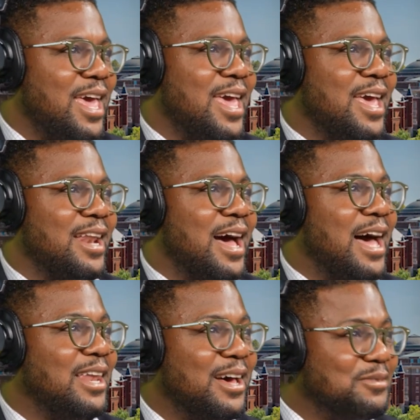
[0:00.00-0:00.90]
and
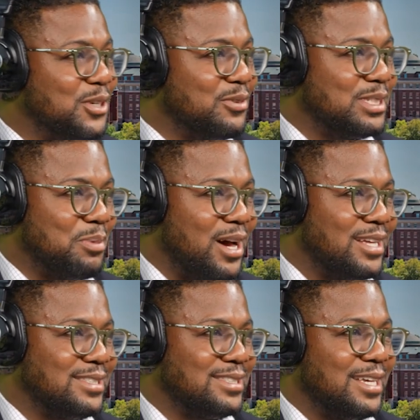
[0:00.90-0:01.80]
I loved your
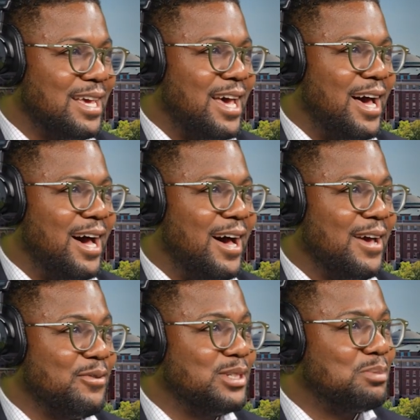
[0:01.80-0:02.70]
response.
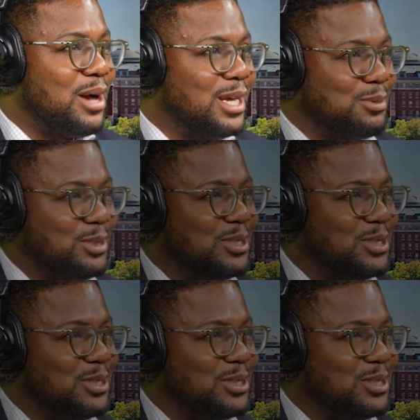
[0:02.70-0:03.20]
Uh, your response